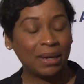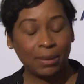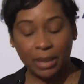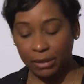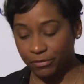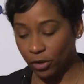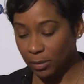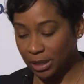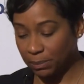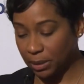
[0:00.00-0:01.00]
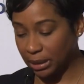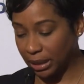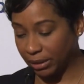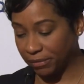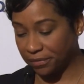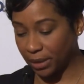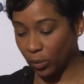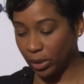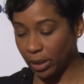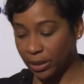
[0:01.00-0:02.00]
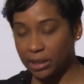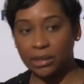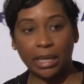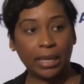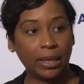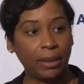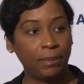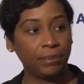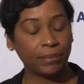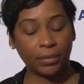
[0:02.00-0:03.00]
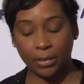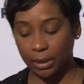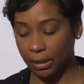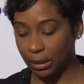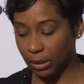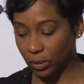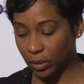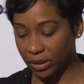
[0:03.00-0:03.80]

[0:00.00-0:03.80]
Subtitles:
But I firmly believe that we are in a time where